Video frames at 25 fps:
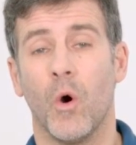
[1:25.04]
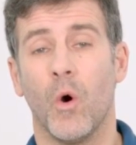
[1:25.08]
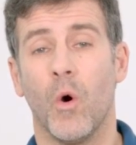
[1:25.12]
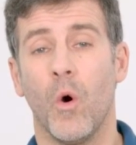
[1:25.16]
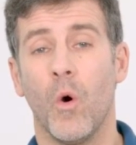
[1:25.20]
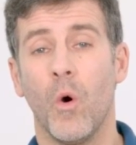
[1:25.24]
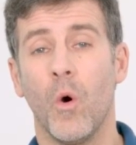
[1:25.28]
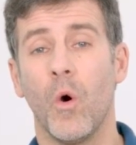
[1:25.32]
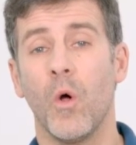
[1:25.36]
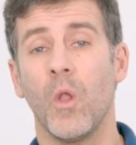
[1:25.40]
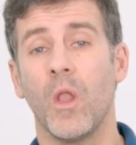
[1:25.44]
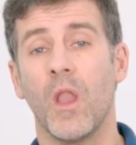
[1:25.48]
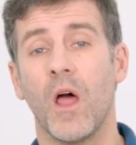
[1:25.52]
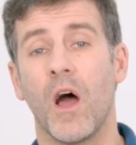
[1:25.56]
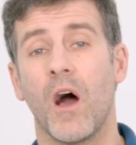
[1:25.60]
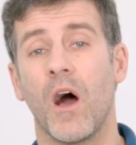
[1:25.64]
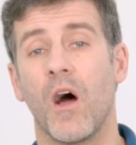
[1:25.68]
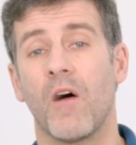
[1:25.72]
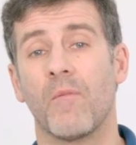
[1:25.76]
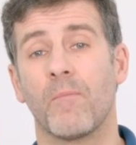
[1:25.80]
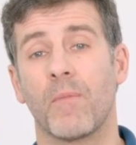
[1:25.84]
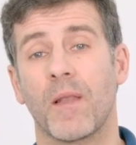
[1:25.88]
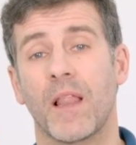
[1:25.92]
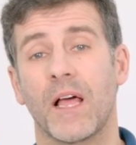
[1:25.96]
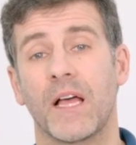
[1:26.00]
All our
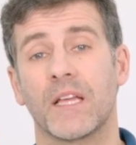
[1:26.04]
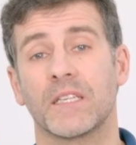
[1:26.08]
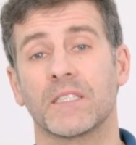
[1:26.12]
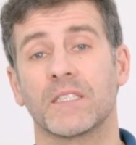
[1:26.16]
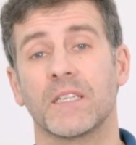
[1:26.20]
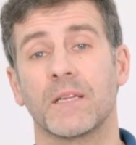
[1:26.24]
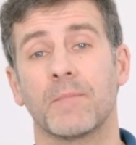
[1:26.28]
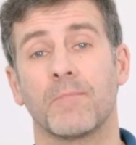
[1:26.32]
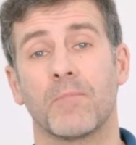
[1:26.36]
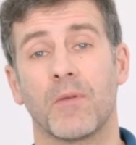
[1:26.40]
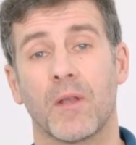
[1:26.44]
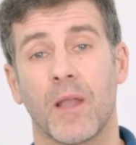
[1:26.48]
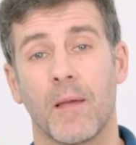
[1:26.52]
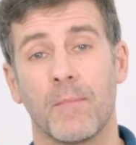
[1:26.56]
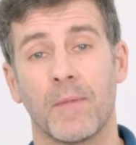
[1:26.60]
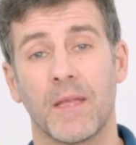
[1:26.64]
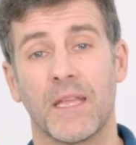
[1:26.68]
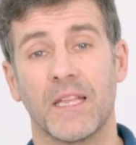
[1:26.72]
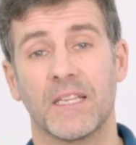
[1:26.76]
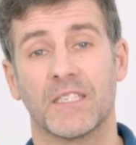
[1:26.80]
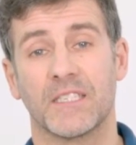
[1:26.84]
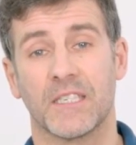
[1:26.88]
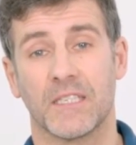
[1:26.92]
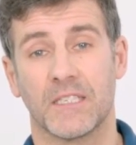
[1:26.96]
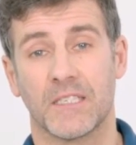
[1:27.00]
plastic plumbing
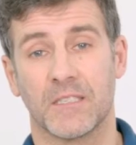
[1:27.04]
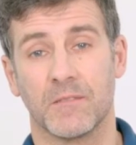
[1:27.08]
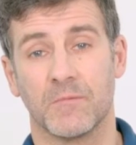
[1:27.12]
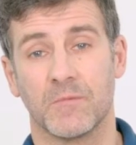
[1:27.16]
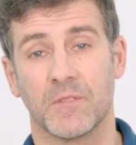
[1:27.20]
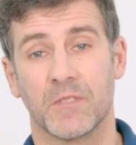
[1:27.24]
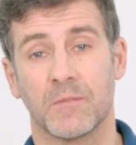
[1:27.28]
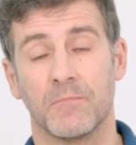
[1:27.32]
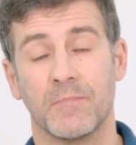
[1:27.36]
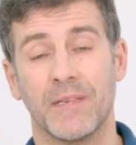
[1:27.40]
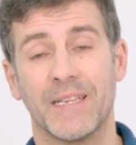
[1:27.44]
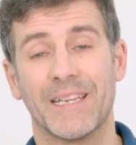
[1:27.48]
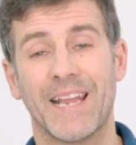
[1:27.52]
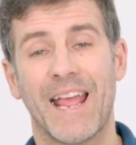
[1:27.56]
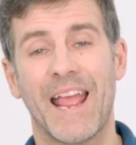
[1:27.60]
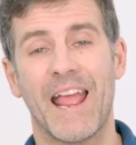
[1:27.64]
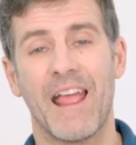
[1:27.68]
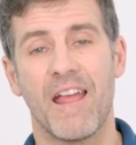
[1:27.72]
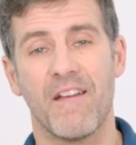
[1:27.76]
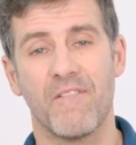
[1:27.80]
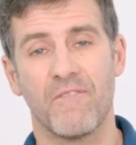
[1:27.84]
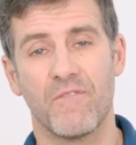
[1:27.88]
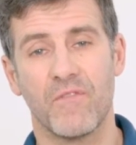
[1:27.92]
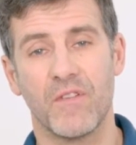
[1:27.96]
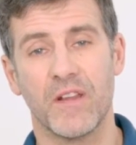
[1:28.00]
systems meet
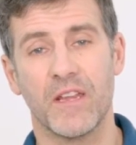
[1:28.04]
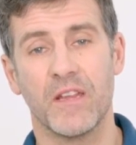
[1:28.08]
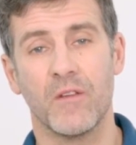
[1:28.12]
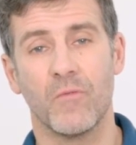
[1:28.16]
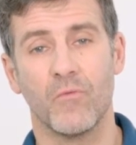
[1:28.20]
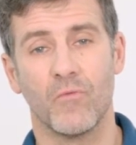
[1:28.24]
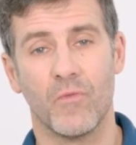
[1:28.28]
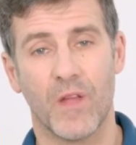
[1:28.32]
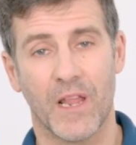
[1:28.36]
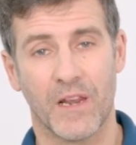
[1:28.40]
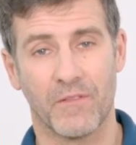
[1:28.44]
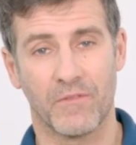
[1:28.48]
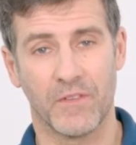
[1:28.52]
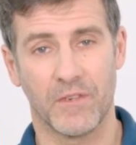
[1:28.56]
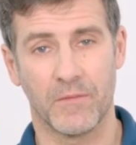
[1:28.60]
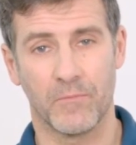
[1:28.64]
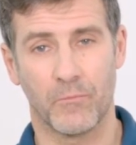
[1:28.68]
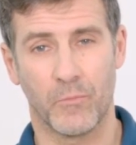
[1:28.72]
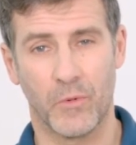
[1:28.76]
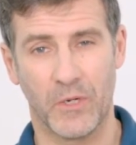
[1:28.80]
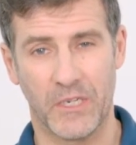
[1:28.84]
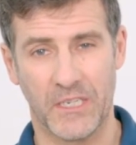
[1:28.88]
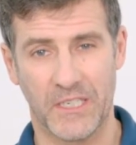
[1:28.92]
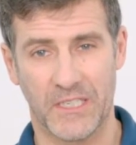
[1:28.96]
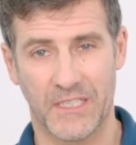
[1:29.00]
every relevant
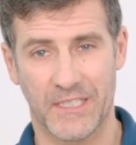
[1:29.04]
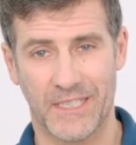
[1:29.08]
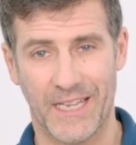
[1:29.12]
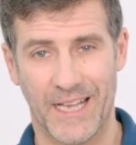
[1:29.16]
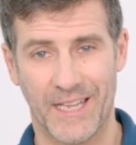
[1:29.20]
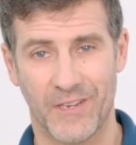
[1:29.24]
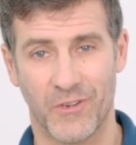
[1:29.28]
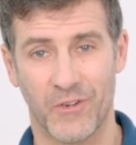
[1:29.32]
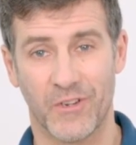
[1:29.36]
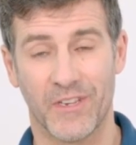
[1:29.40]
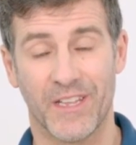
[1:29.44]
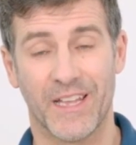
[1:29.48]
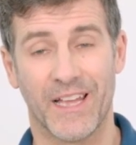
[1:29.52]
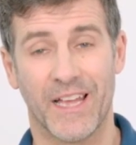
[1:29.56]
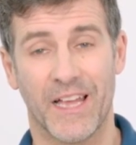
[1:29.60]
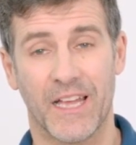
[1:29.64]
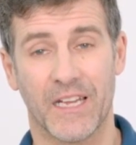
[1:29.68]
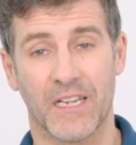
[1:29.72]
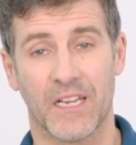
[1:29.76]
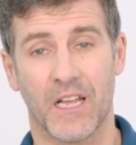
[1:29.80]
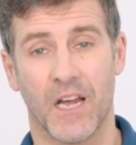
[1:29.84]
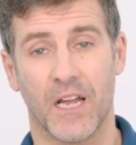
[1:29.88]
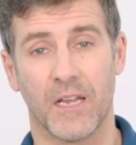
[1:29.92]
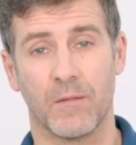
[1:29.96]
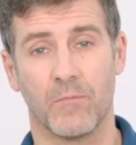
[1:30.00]
British standard and
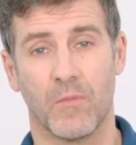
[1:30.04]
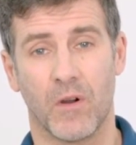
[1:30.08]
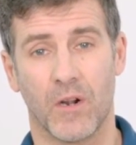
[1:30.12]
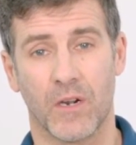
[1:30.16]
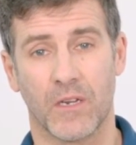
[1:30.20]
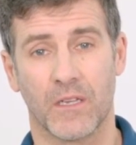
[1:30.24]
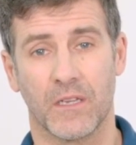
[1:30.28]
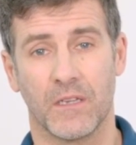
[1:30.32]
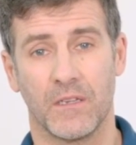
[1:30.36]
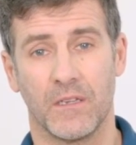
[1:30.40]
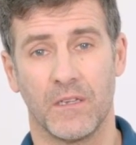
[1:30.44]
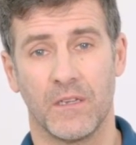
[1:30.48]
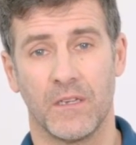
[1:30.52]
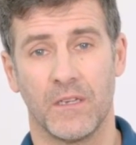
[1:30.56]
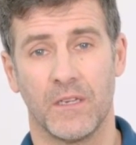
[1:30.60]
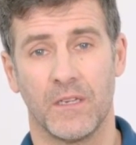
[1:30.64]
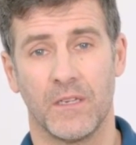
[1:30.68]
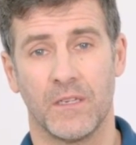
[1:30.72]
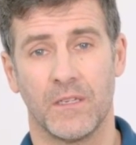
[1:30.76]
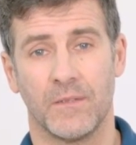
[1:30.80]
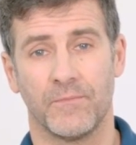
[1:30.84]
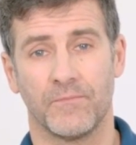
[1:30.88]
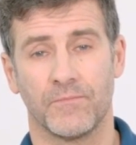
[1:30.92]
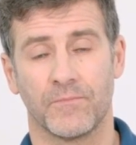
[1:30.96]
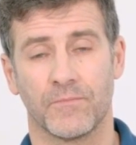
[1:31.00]
kite mark.
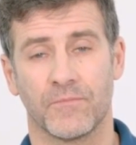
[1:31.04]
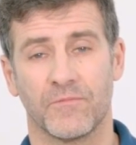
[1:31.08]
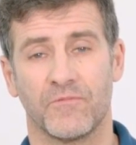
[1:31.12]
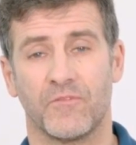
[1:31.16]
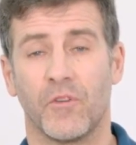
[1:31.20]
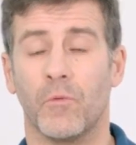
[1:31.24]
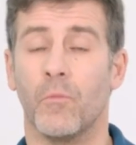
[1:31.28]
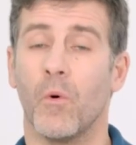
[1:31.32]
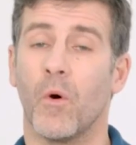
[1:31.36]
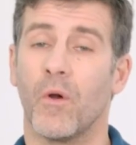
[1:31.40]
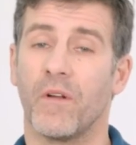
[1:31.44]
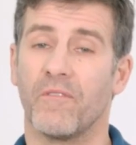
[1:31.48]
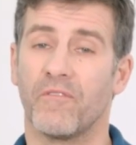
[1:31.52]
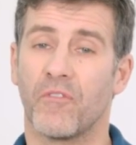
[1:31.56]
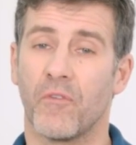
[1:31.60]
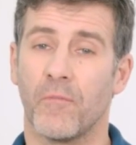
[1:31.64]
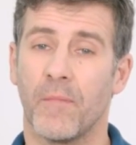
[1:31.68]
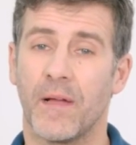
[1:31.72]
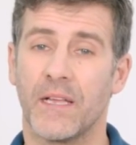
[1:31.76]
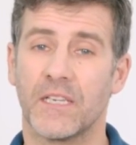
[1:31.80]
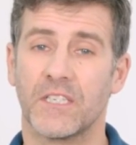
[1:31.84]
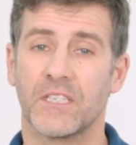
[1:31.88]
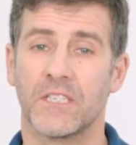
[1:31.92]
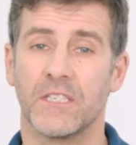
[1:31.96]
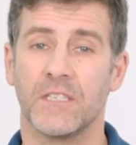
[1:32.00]
For more
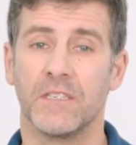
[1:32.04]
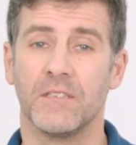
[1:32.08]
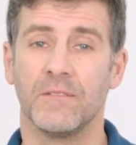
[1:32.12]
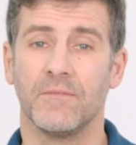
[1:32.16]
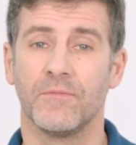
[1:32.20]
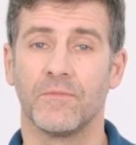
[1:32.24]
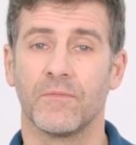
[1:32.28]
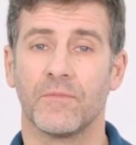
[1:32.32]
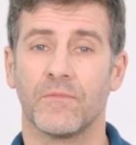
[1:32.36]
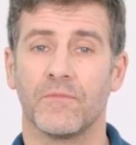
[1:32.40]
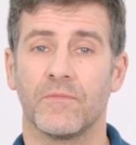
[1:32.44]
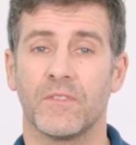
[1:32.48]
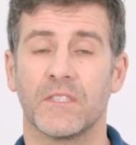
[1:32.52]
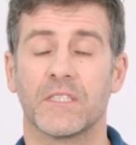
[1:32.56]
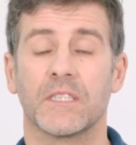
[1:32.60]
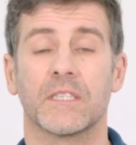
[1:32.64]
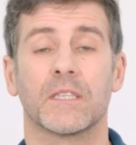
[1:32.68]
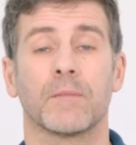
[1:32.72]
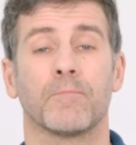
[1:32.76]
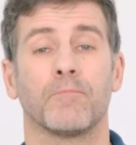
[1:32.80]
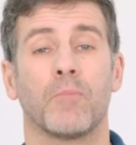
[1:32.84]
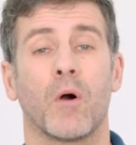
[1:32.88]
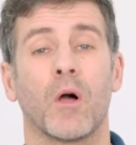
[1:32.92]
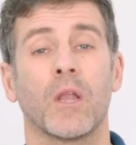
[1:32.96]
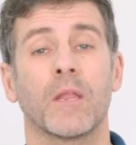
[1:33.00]
information, visit the
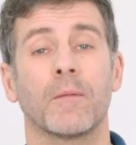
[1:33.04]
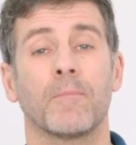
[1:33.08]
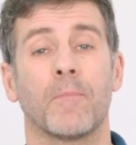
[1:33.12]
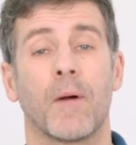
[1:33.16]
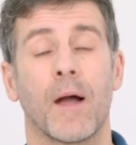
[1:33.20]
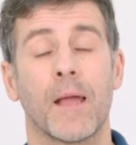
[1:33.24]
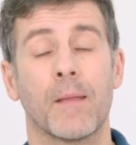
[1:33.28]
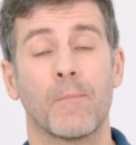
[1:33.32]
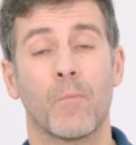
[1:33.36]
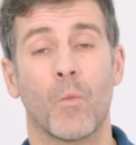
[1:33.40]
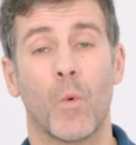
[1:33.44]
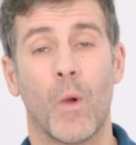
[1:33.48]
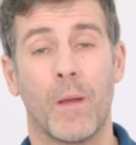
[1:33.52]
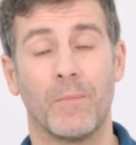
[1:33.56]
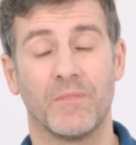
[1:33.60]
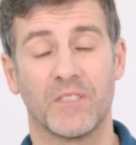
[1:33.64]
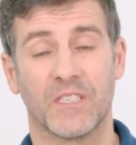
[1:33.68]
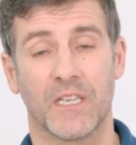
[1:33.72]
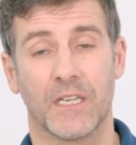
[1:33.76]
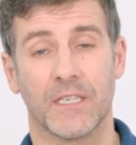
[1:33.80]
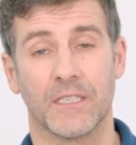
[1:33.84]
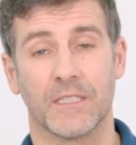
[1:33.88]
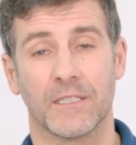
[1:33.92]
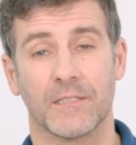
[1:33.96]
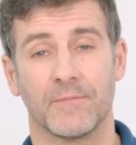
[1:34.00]
Polypipe
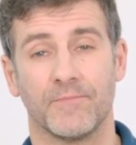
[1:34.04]
website.